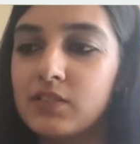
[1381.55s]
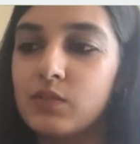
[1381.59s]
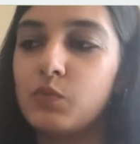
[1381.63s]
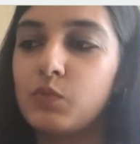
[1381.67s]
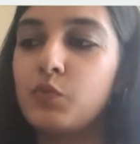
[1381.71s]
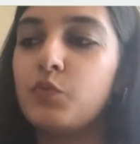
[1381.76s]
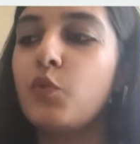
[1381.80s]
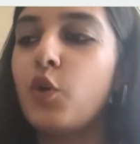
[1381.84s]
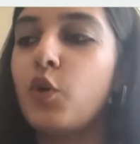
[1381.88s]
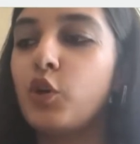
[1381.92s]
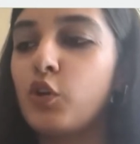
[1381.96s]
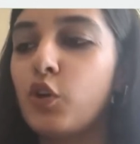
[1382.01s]

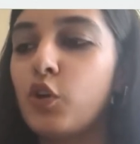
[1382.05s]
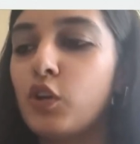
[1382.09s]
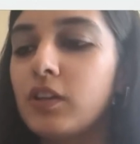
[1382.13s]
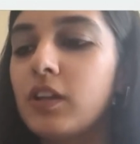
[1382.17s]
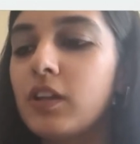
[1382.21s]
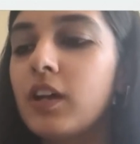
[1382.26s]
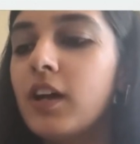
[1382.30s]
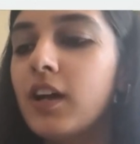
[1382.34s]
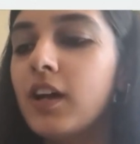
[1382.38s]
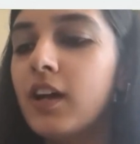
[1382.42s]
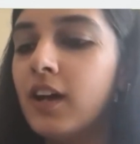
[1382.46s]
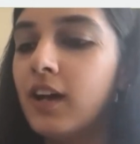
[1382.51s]
of what
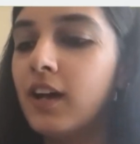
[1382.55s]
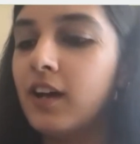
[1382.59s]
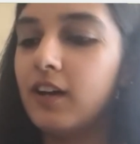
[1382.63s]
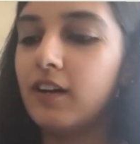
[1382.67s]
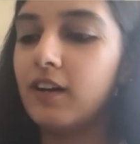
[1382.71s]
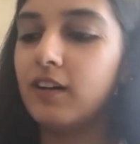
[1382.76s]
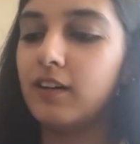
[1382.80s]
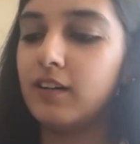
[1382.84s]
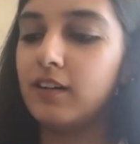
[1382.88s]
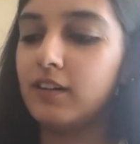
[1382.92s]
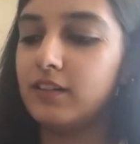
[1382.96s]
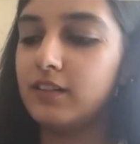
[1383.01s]

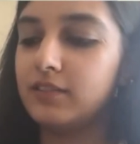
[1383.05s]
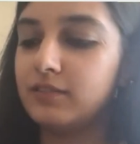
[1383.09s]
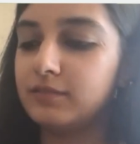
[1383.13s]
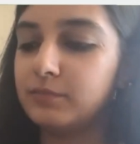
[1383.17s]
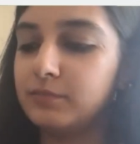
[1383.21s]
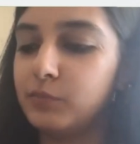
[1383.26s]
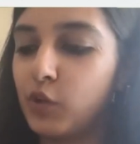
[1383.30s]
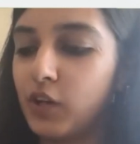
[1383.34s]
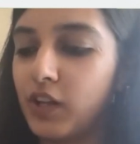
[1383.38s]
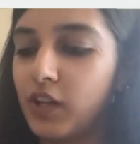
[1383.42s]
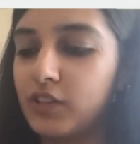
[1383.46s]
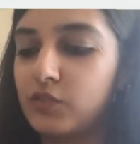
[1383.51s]
all
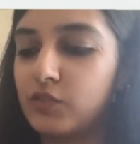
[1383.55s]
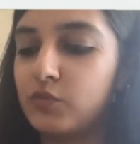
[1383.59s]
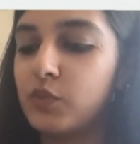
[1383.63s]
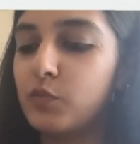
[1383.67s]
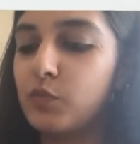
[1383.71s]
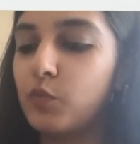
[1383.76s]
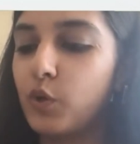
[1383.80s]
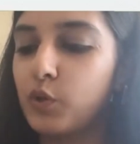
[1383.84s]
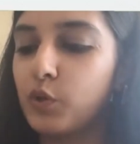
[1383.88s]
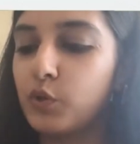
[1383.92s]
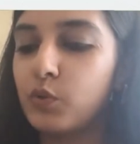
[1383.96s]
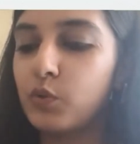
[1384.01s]
products we
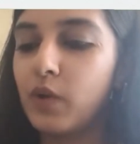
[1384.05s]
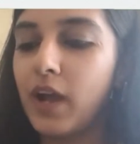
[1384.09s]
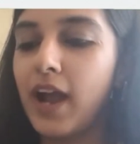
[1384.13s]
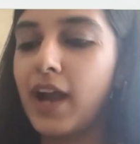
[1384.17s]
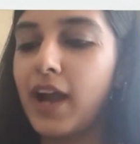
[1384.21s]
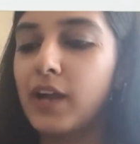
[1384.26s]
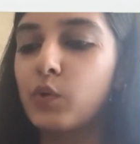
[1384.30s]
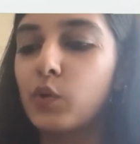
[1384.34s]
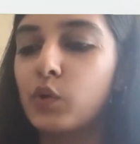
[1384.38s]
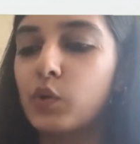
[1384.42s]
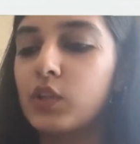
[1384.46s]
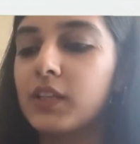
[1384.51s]
want to
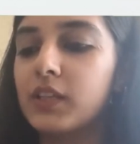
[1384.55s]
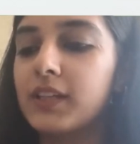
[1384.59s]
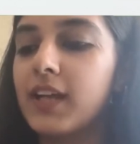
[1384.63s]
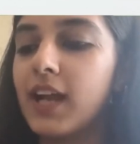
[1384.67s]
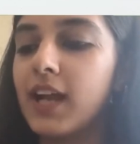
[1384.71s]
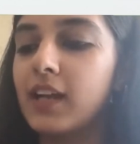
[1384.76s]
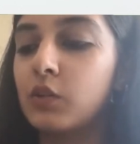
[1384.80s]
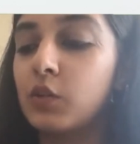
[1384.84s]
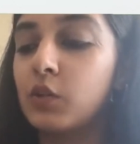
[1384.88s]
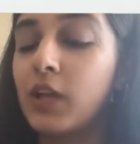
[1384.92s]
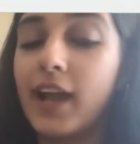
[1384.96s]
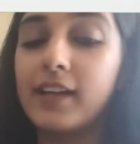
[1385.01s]
add, what all
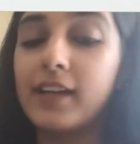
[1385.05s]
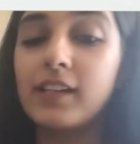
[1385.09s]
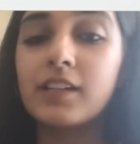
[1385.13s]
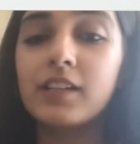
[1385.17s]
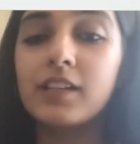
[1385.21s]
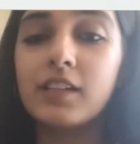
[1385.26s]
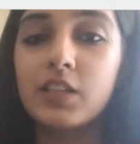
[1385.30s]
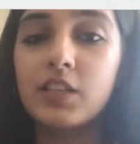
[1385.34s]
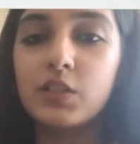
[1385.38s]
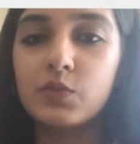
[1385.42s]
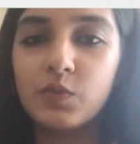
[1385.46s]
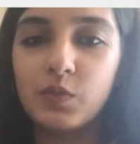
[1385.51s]

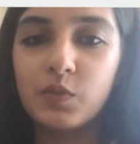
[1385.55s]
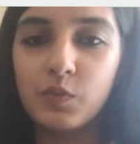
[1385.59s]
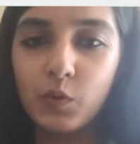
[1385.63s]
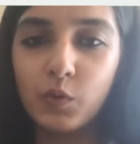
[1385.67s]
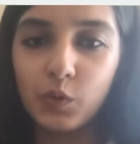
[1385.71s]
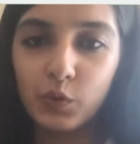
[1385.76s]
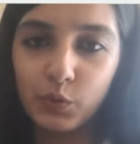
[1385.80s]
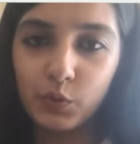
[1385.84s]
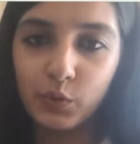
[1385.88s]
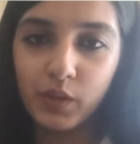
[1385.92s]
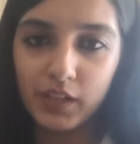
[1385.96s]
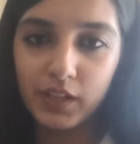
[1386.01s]
categories we
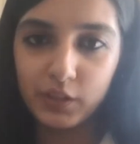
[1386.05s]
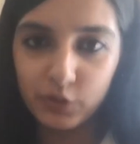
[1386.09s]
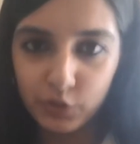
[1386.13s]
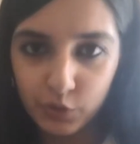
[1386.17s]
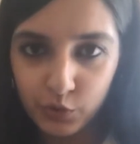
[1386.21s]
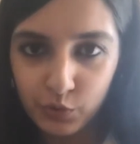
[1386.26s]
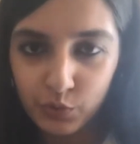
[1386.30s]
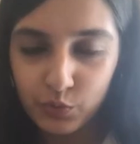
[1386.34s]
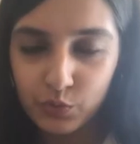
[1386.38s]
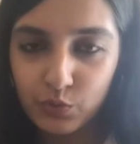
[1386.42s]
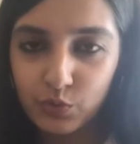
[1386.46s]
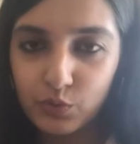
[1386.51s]
want to get
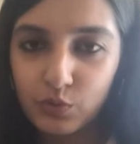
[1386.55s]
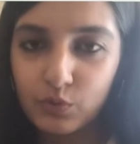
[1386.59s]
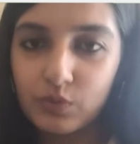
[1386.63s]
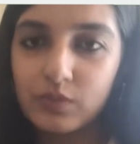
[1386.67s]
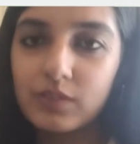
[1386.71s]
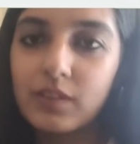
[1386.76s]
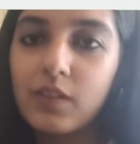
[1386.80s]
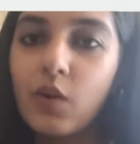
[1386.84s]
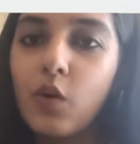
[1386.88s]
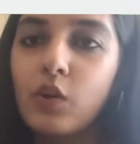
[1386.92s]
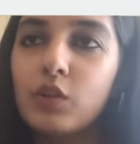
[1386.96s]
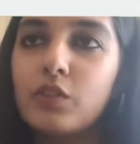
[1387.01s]
into. So
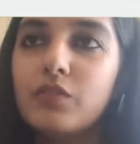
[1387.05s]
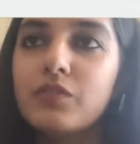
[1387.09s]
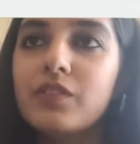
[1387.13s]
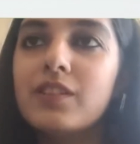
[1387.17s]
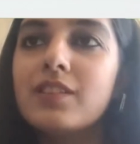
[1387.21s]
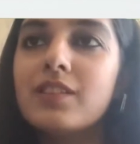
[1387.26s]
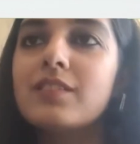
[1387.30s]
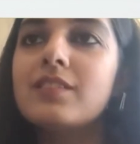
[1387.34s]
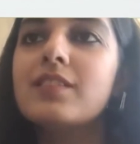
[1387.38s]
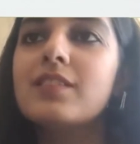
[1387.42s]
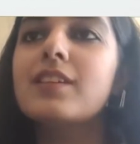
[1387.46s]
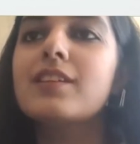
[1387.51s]
all of
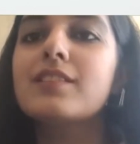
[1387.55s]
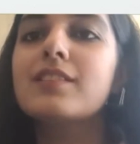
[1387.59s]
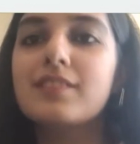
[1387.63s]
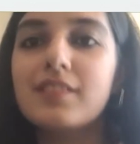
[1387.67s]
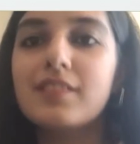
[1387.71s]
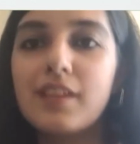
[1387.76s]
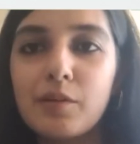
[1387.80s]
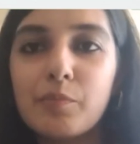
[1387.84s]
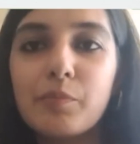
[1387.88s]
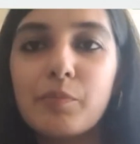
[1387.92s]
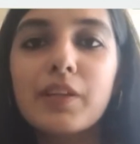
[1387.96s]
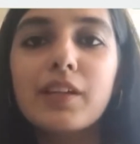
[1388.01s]
these things
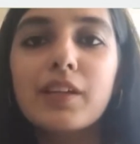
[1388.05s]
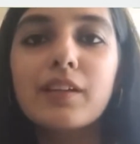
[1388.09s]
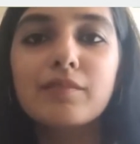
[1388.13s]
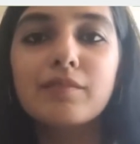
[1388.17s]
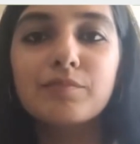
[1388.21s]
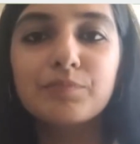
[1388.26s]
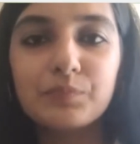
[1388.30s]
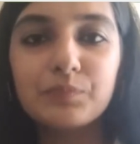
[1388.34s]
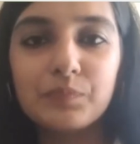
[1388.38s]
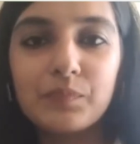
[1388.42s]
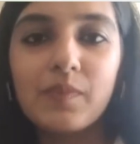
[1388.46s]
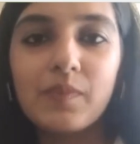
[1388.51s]
are being
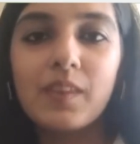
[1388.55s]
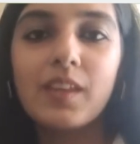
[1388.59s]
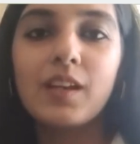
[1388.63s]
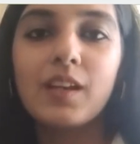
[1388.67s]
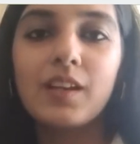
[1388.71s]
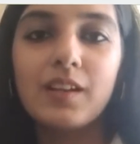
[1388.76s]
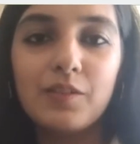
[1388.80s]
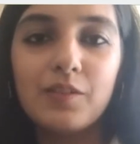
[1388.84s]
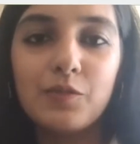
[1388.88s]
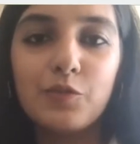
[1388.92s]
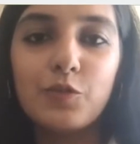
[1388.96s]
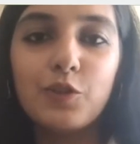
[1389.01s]

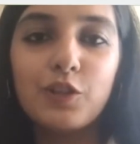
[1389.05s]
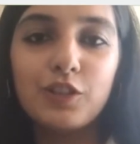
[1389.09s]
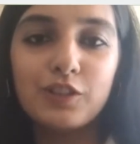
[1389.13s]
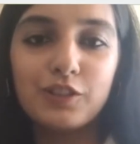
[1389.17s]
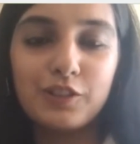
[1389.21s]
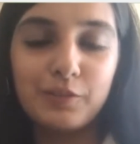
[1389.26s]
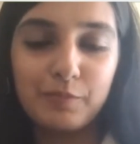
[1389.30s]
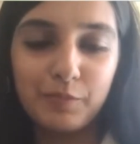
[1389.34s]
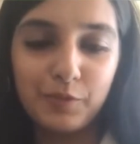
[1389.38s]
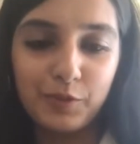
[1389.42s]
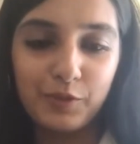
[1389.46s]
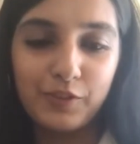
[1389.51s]

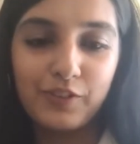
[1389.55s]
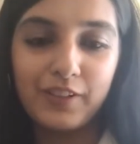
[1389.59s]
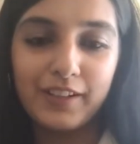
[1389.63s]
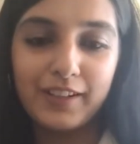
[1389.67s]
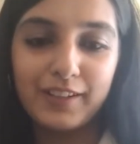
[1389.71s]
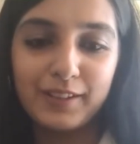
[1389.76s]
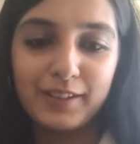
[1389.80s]
worked upon right